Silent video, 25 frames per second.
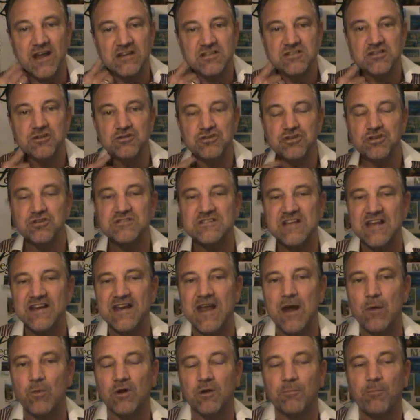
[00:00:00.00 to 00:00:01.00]
As soon as you say
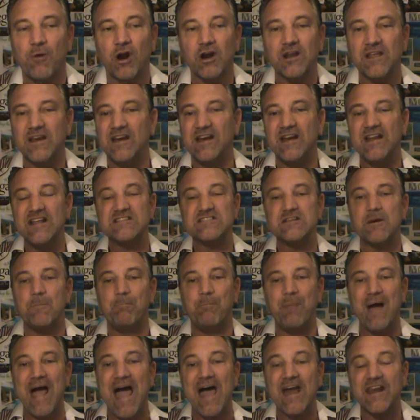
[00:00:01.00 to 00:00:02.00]
network marketing and it's a
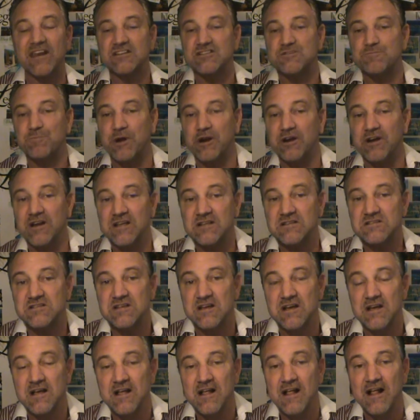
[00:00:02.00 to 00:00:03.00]
bad experience,
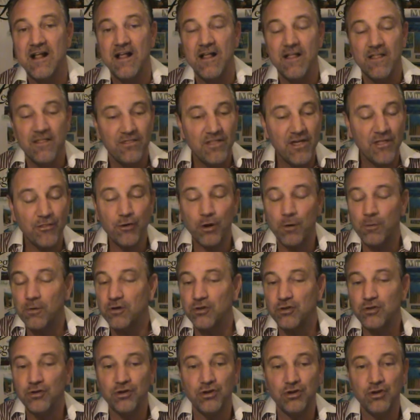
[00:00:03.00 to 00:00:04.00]
then
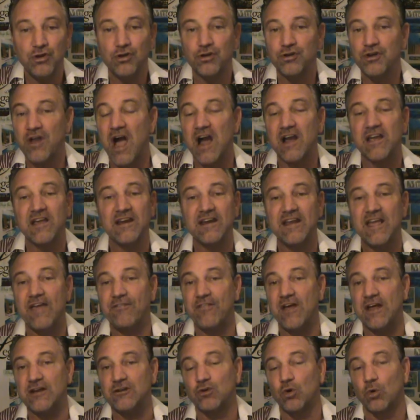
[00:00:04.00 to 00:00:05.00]
you're not going to get
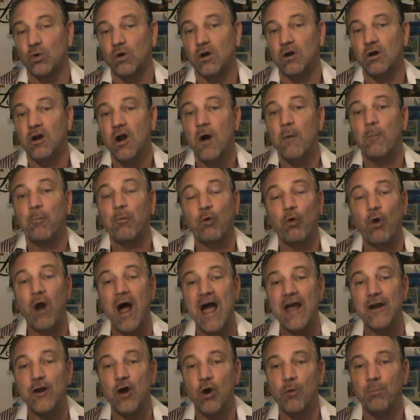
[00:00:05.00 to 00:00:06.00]
that door
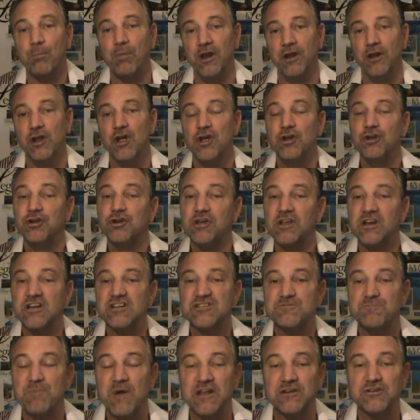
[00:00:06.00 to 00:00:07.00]
pried open. You're going to
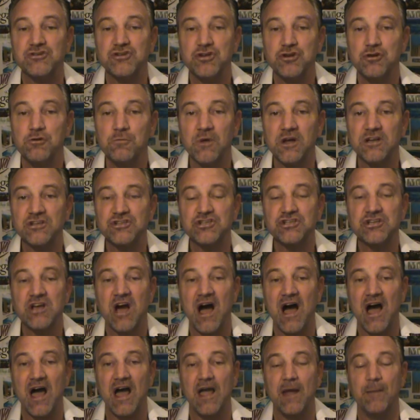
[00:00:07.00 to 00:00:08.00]
spend too much
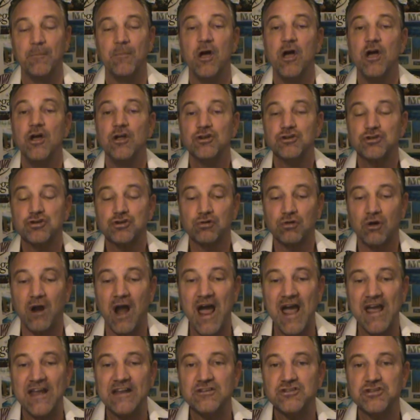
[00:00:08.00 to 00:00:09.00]
time
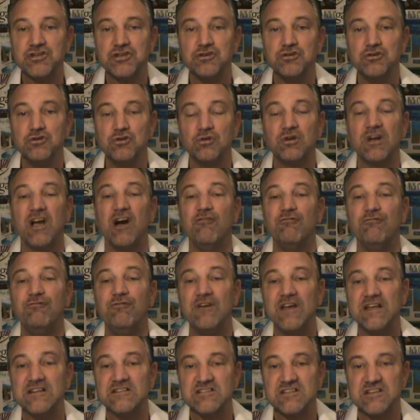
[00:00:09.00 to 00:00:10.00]
trying to
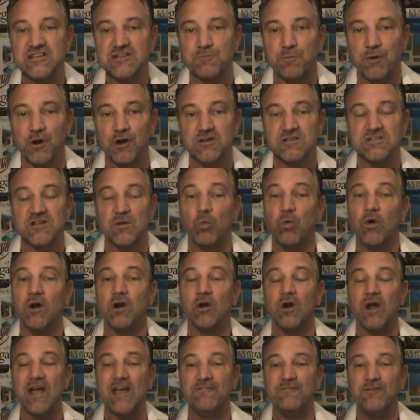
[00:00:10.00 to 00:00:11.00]
convince this person,
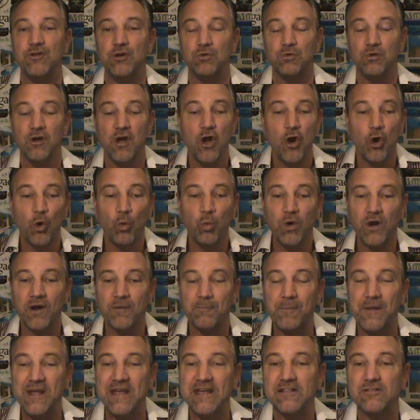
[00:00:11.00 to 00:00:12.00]
where if you would
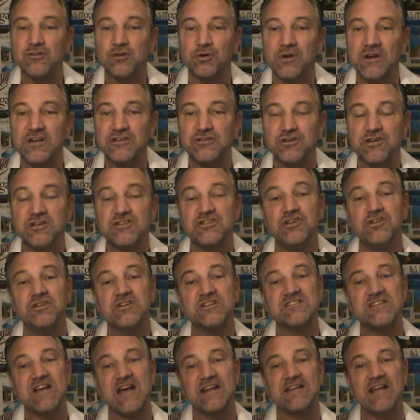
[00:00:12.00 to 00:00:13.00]
have piqued their interest, you'd have
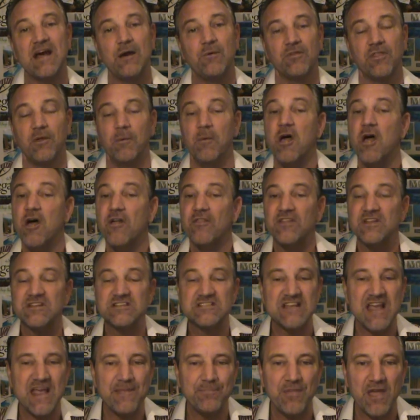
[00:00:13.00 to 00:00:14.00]
sat down with them. The
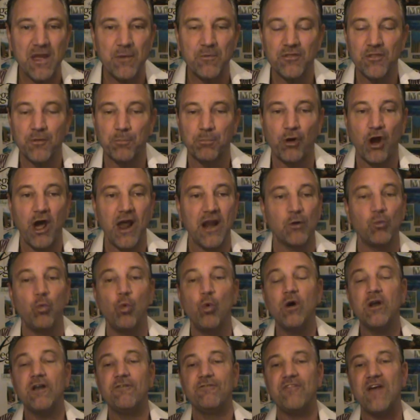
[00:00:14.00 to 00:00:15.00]
same thing with the product.
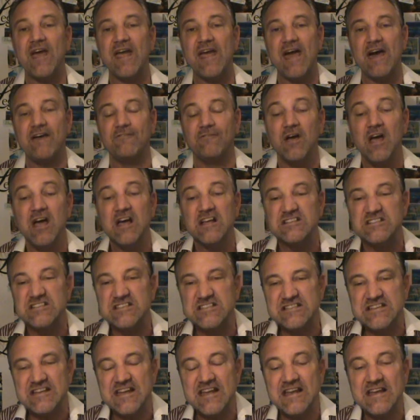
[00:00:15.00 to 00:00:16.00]
What if they have
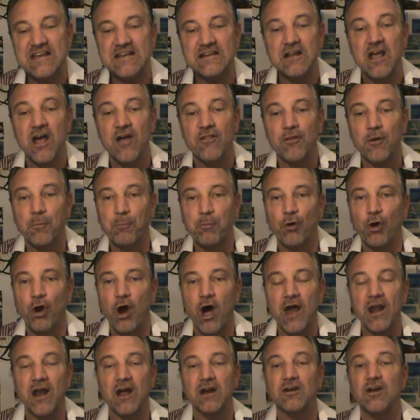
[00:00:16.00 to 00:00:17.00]
seen the
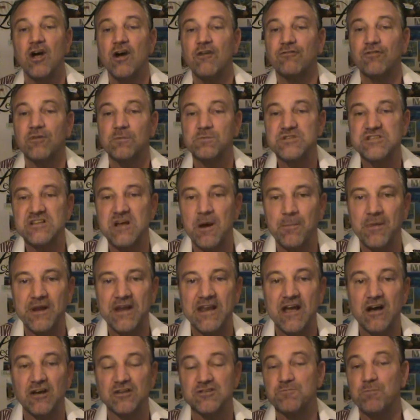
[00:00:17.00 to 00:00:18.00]
product from
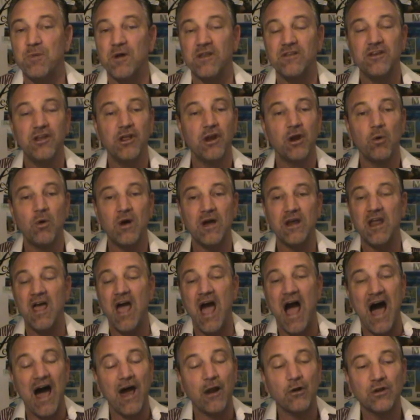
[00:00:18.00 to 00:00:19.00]
somebody else, but you know what?
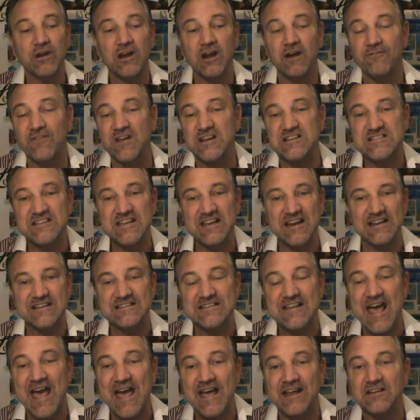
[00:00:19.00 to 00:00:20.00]
I don't care if they've seen it
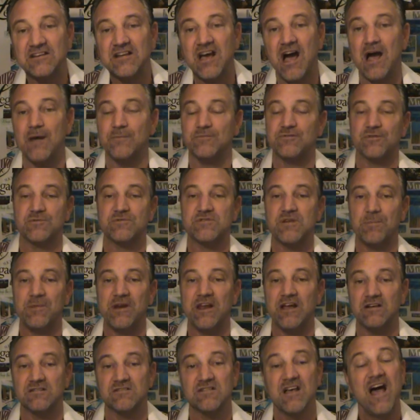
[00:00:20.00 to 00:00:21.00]
10 times from somebody
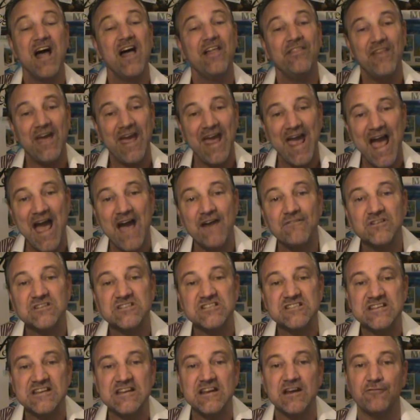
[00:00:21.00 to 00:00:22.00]
else. They haven't
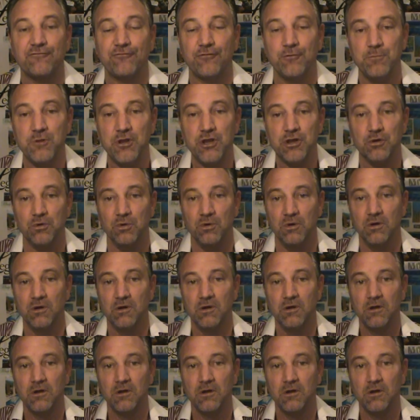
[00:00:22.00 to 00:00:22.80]
seen it from you.